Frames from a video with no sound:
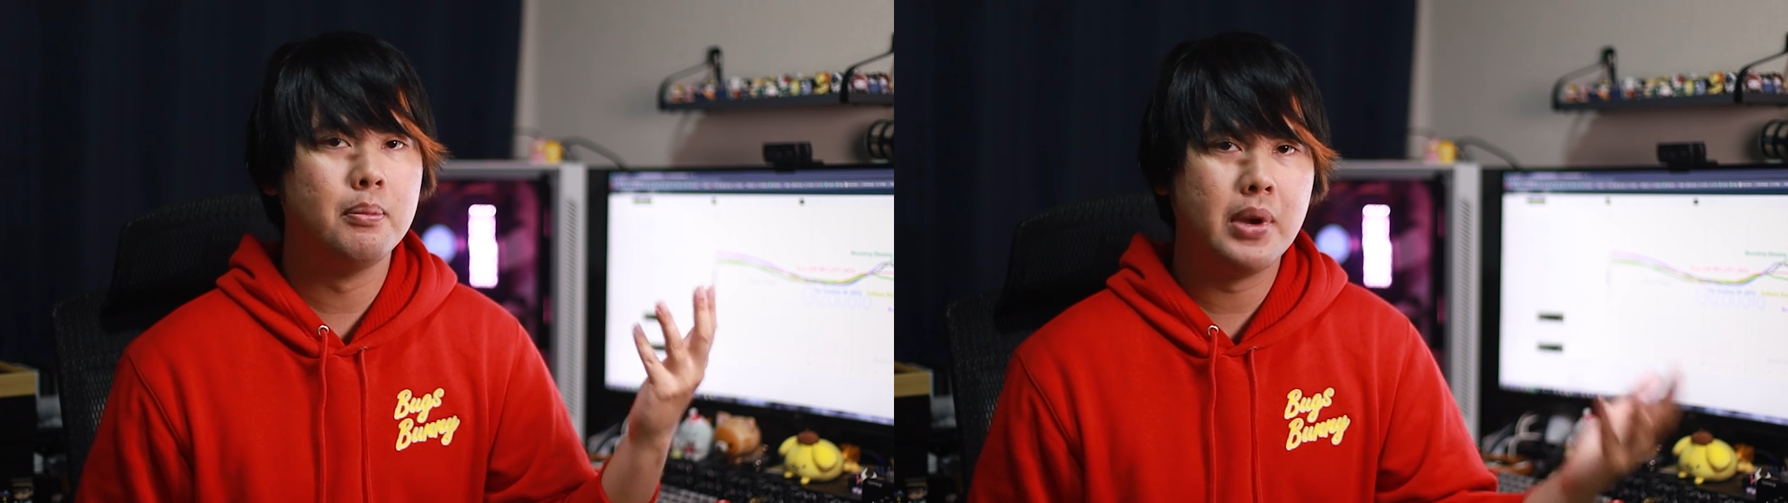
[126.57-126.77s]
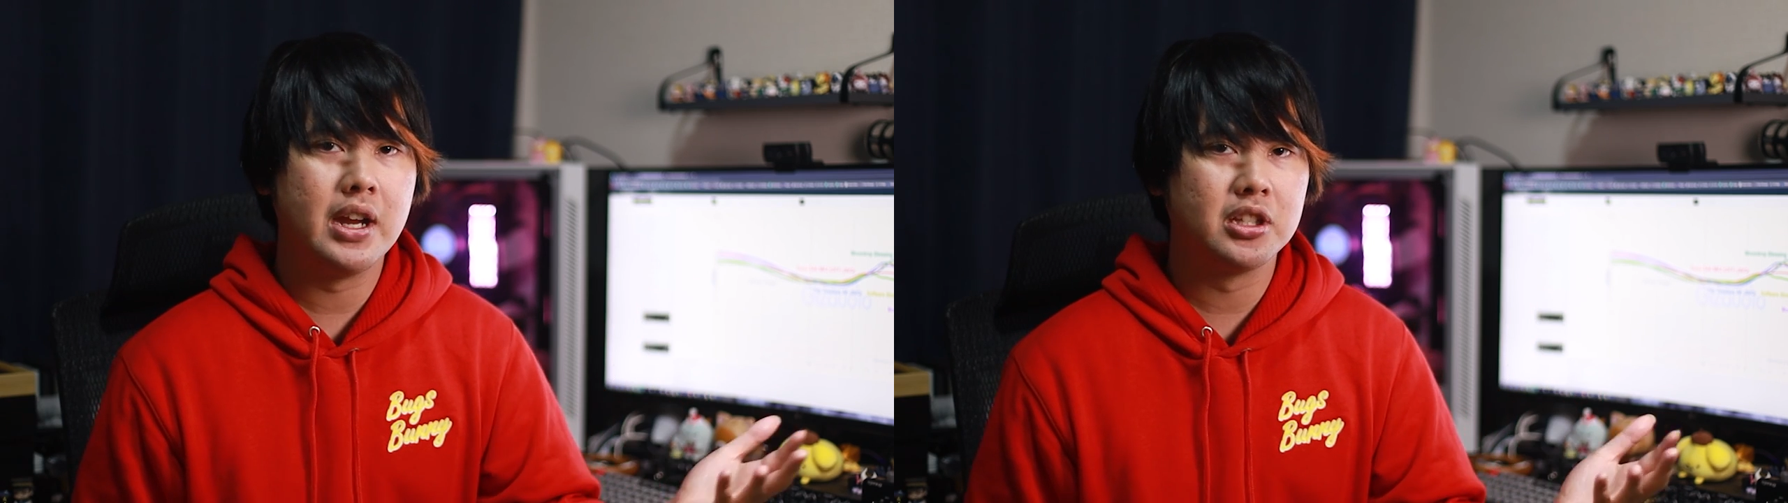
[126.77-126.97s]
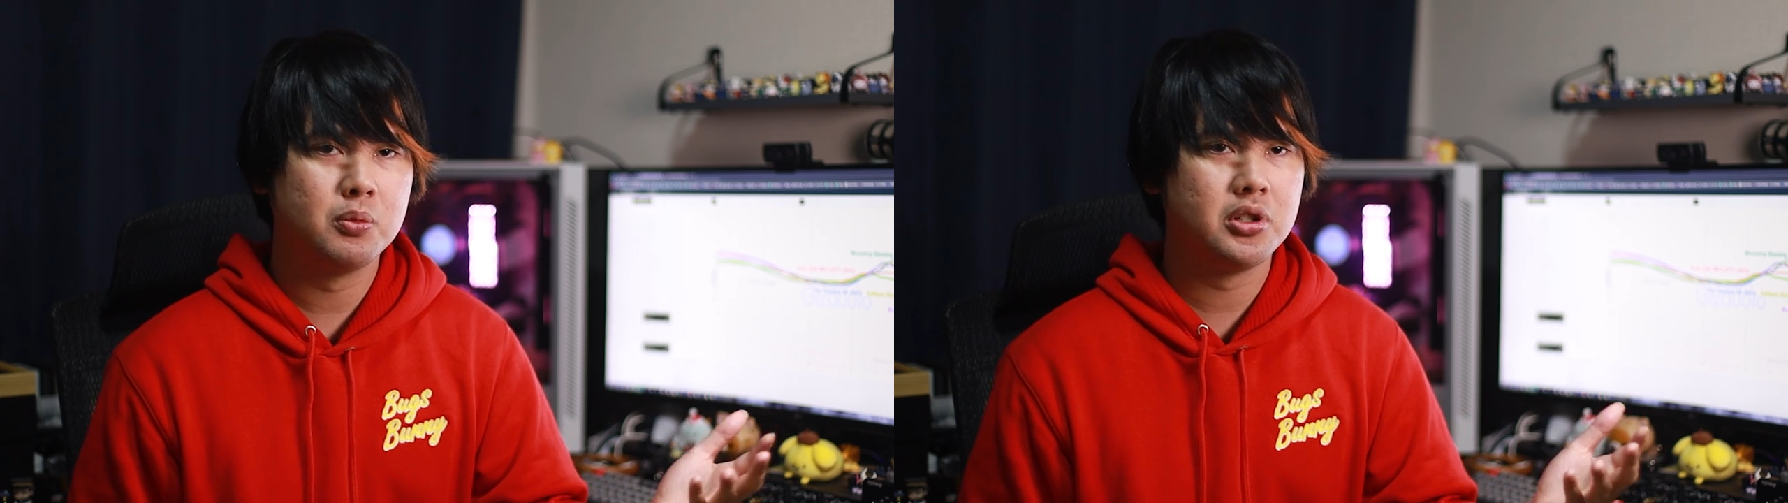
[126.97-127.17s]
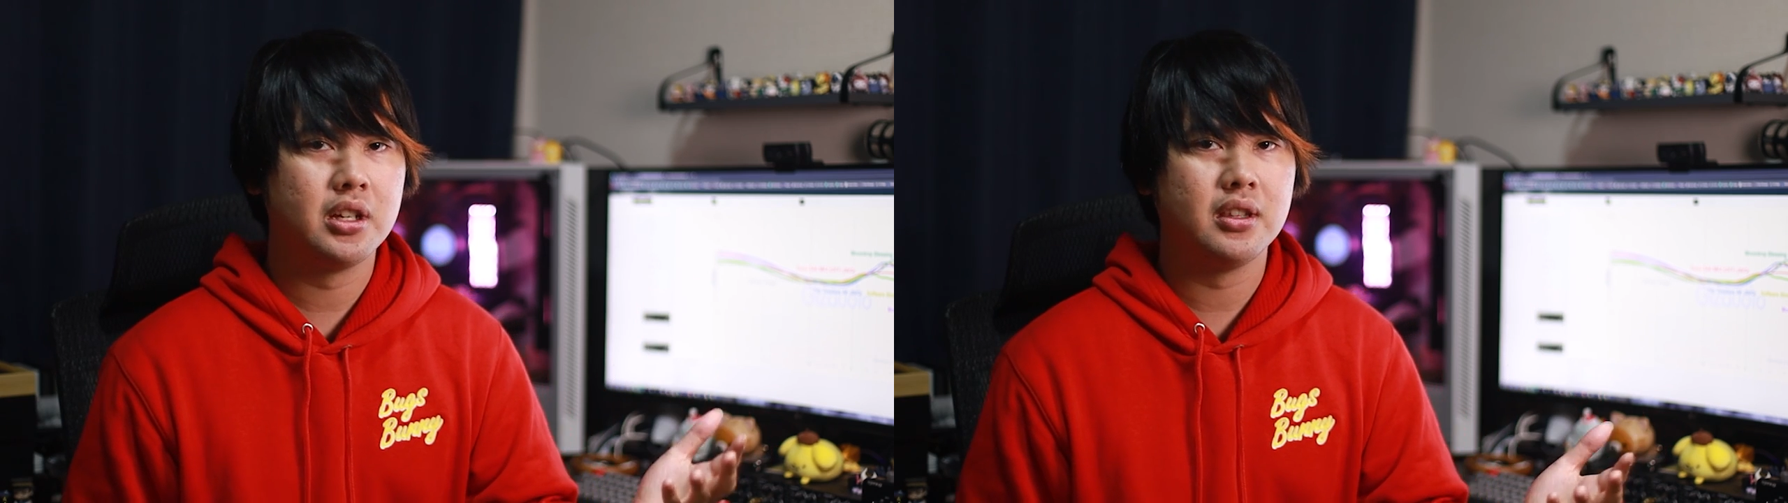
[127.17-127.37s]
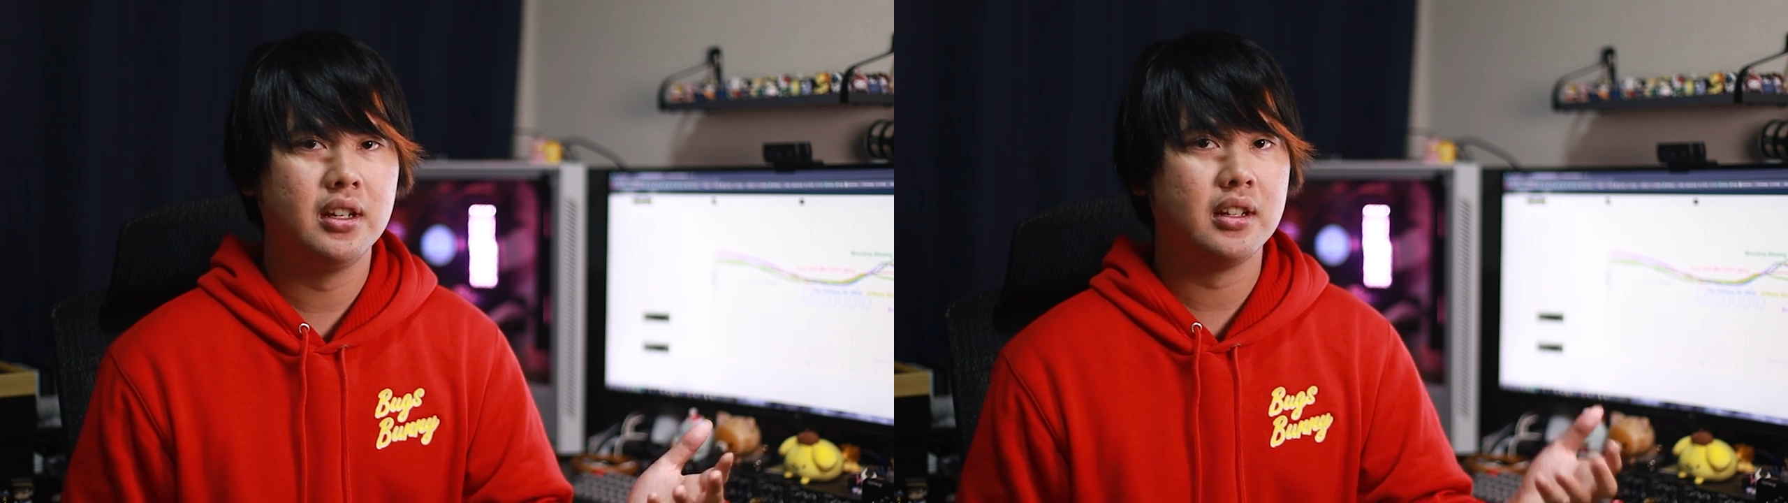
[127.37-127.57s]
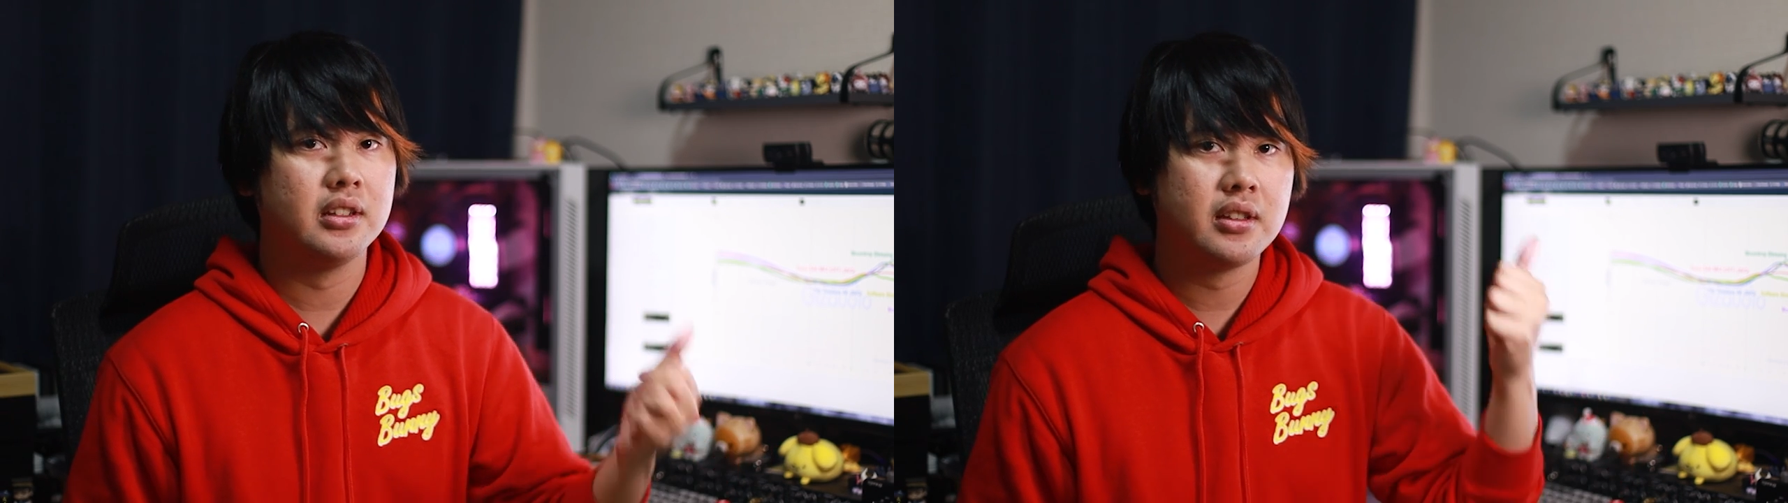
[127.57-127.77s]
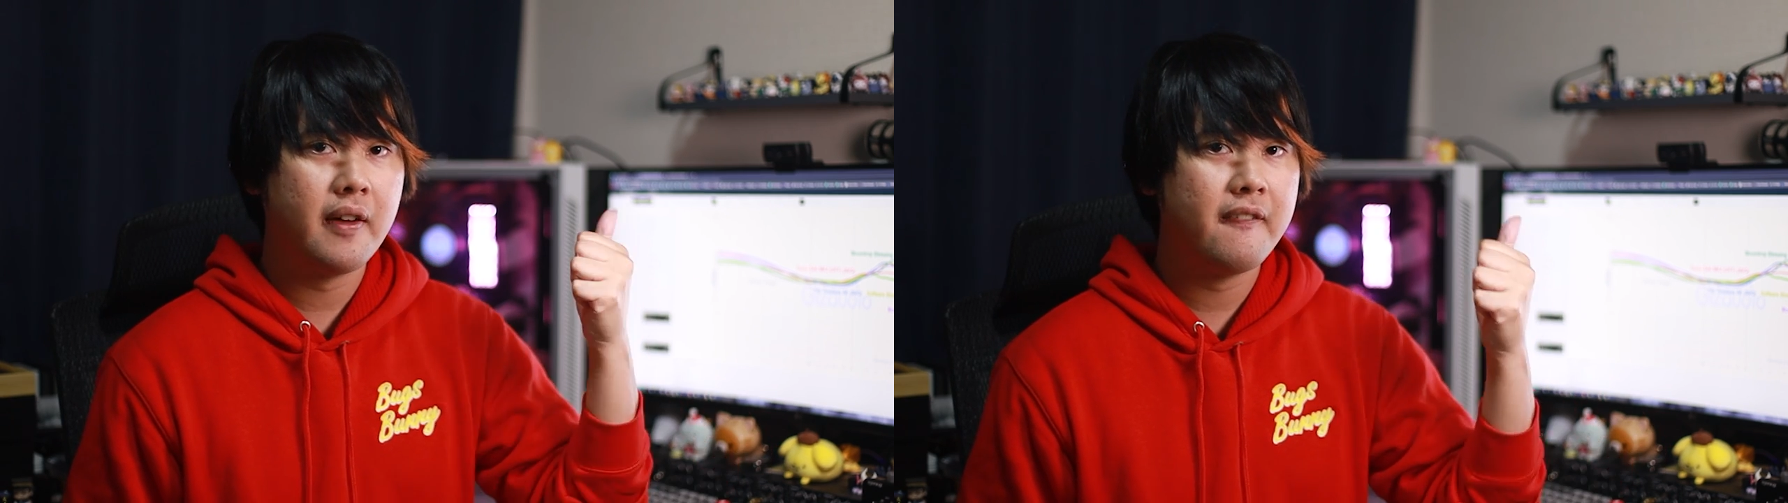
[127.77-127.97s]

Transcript: bass, which I think is